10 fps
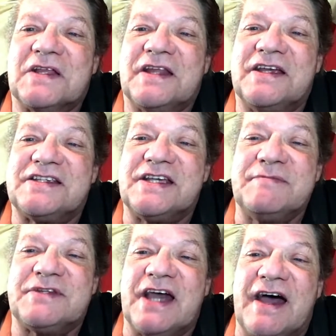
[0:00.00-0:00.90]
they
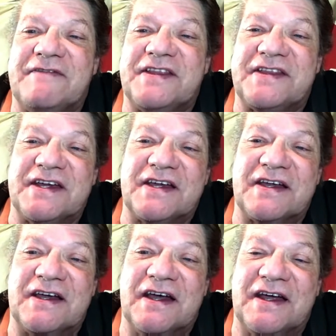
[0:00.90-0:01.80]
seem to have the
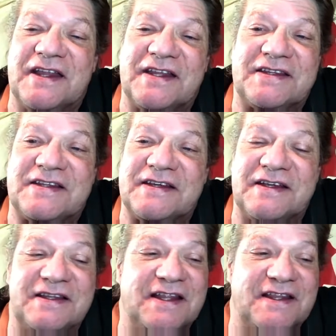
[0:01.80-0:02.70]
thing that
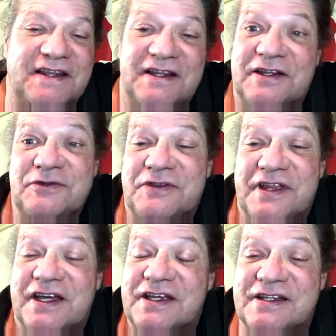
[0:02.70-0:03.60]
the new
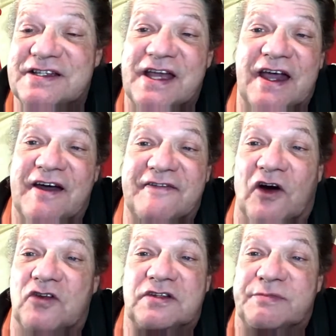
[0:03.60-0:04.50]
thing is they have
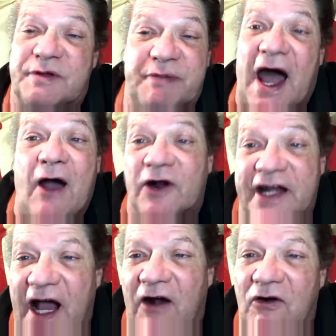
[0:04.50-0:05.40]
ultimate power
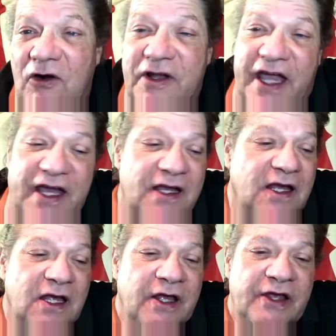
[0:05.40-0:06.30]
now. Okay,
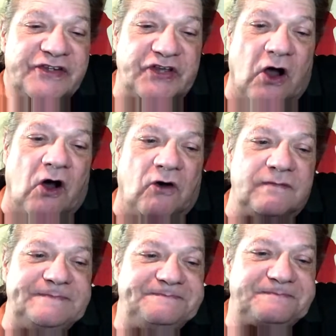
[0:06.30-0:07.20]
so
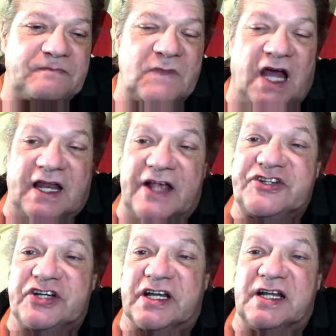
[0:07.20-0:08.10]

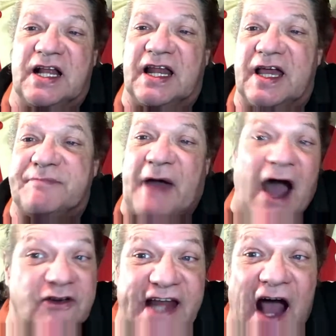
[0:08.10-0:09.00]
unless you're gonna like
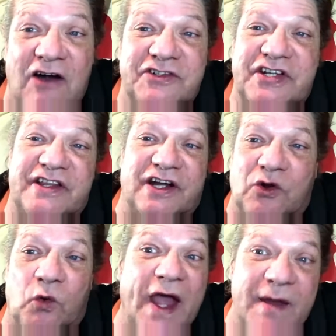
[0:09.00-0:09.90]
bow down to
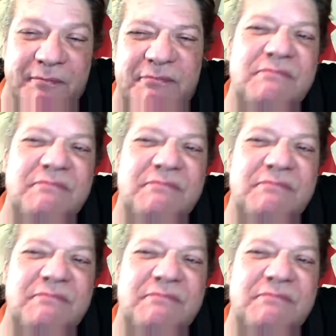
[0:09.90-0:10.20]
their whim,